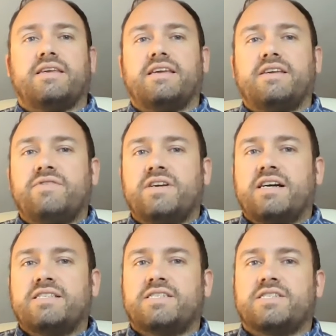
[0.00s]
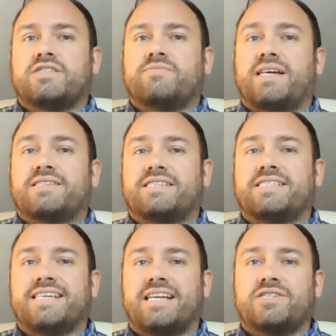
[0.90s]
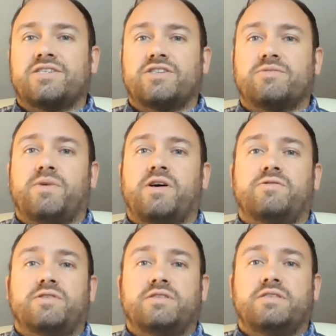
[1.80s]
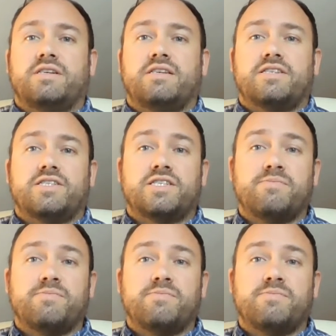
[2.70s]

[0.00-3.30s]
The EVAGUIDE system has an intelligent component that